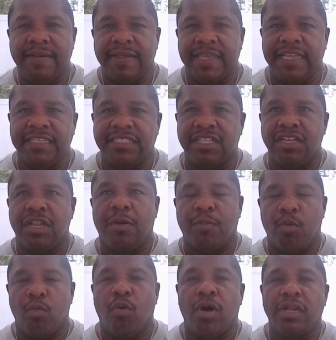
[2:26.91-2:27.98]
He's the number
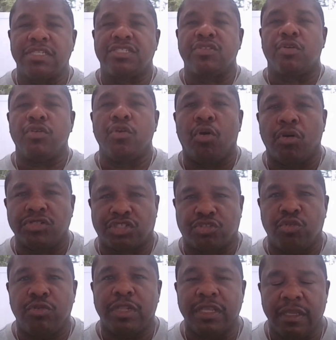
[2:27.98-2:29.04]
one. So yours
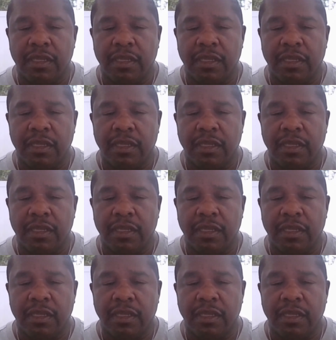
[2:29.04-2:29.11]
truly,